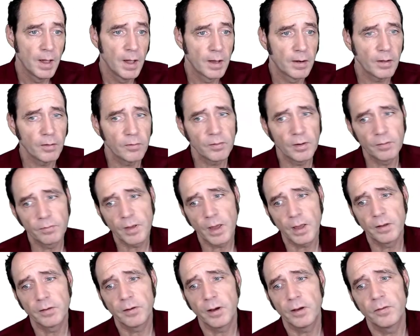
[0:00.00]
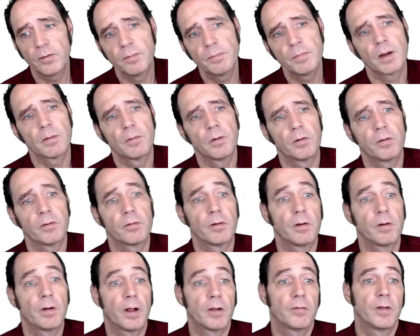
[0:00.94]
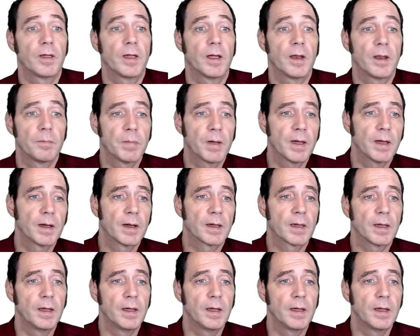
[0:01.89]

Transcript: Now instead of getting JSON back, what we're actually getting back